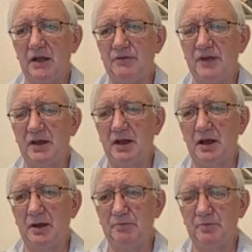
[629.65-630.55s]
And
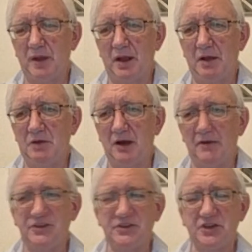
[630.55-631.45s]

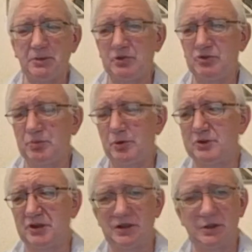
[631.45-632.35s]
I've seen so much
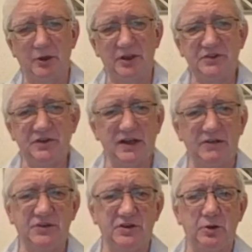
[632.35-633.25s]
reporting in the West
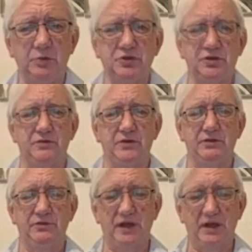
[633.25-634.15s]
that gives the notion
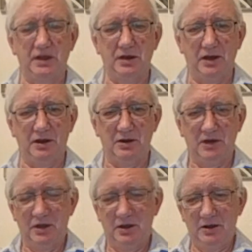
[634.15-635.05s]
that
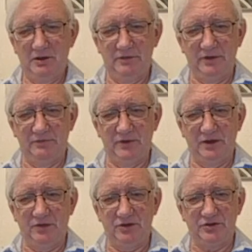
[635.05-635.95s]

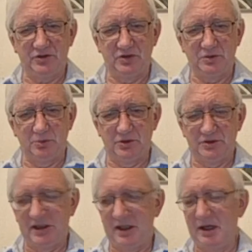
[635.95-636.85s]
the Christian
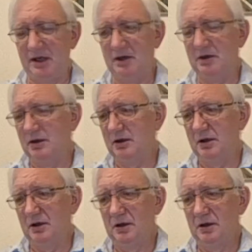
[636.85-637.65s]
community here